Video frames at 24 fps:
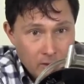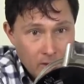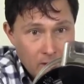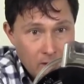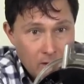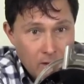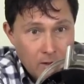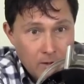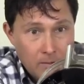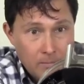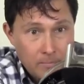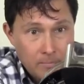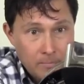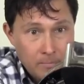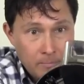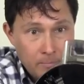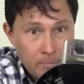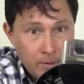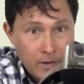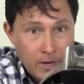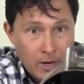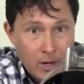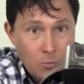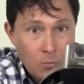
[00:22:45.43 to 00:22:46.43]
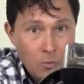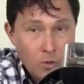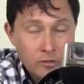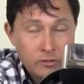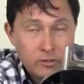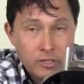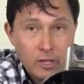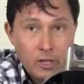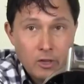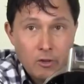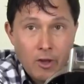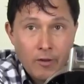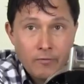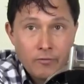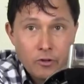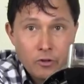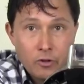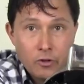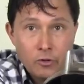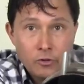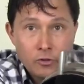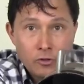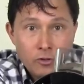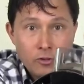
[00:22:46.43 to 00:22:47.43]
But I will tell you, after
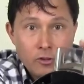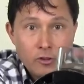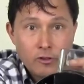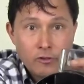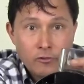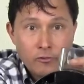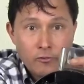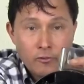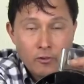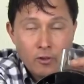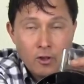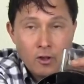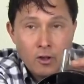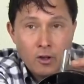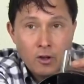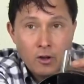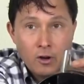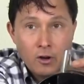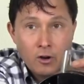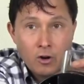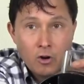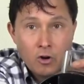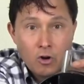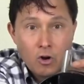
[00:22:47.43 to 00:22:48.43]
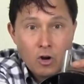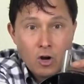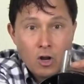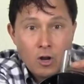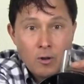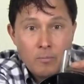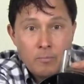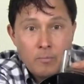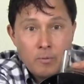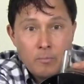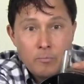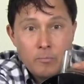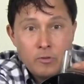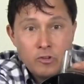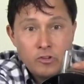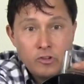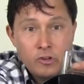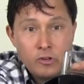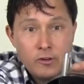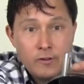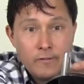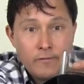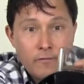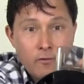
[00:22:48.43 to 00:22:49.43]
using this Hurom
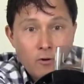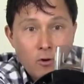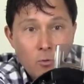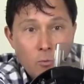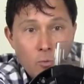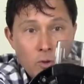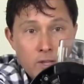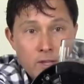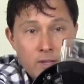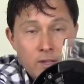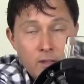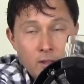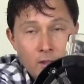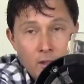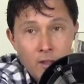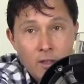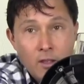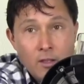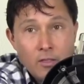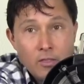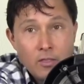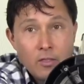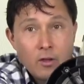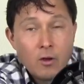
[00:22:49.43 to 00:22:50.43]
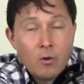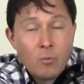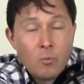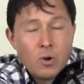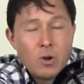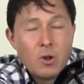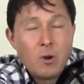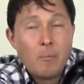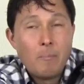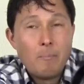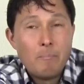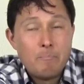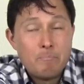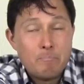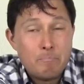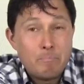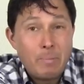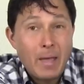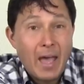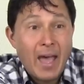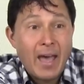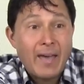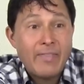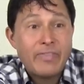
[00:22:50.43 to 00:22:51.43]
machine for a week, the real
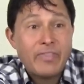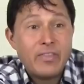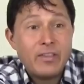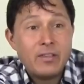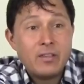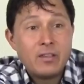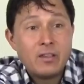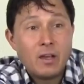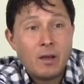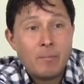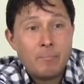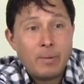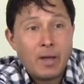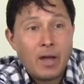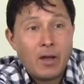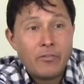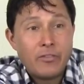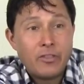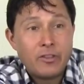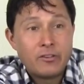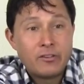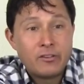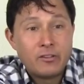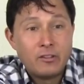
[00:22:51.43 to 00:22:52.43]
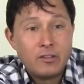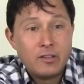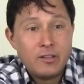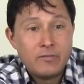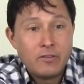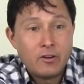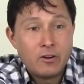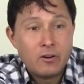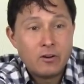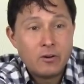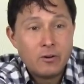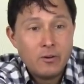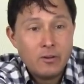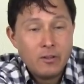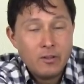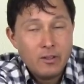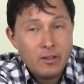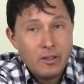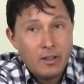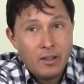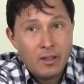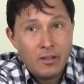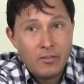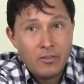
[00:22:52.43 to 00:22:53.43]
bad thing about this lever,
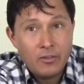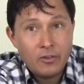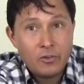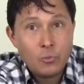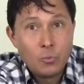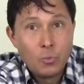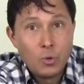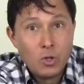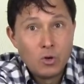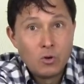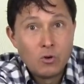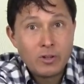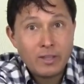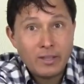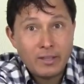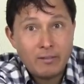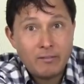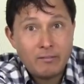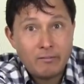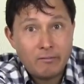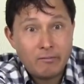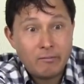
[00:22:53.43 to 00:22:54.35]
and this will